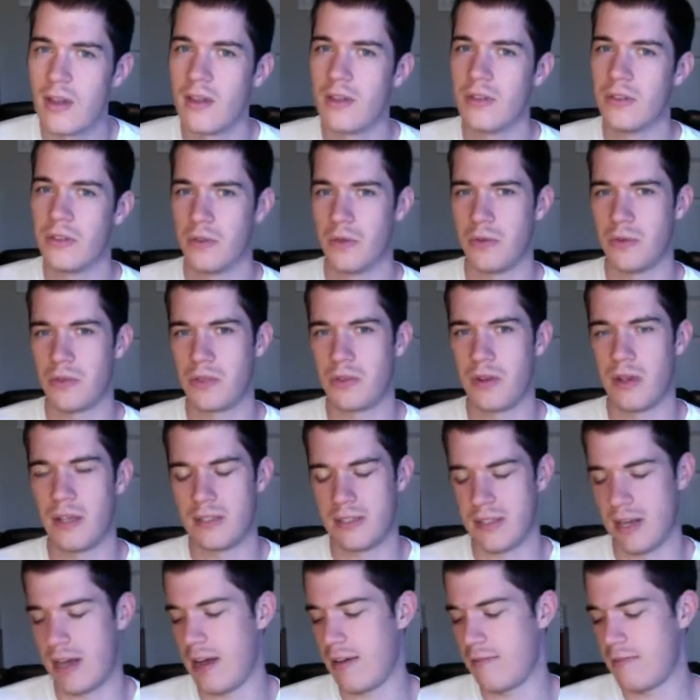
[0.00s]
So it's great
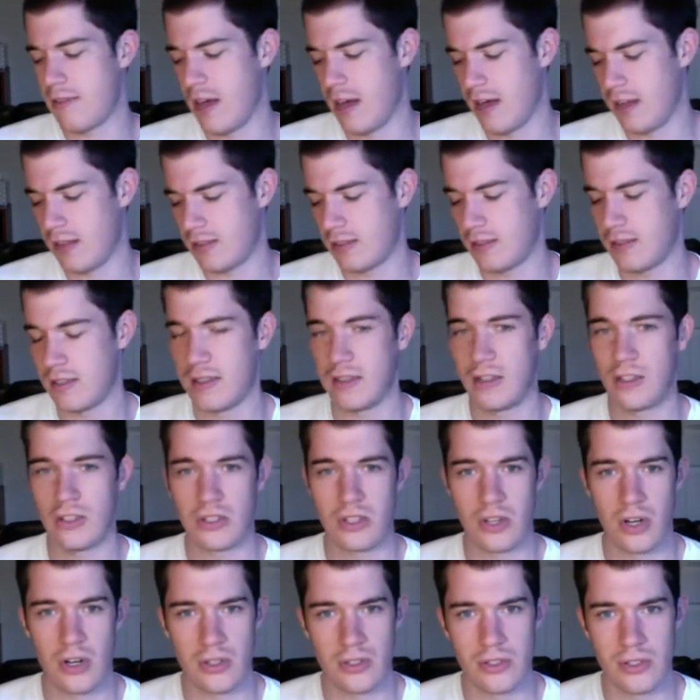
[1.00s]
to have that in the
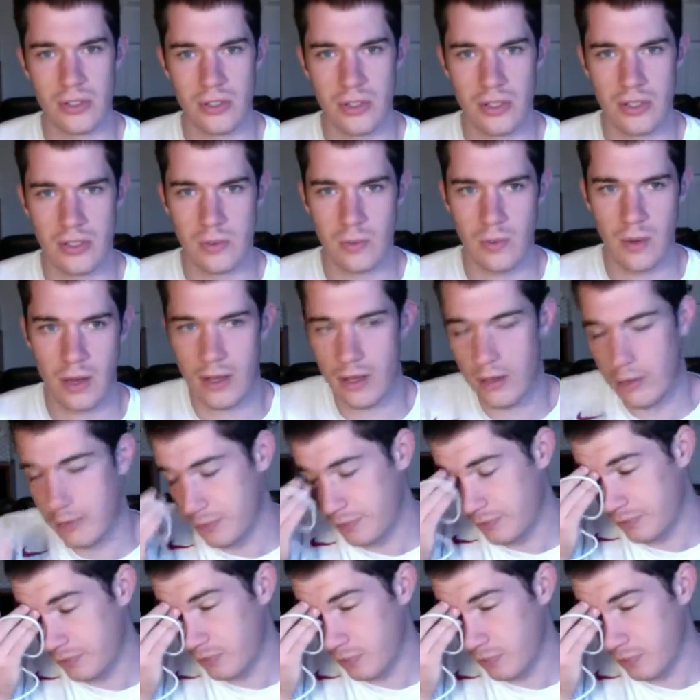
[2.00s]
charger as well,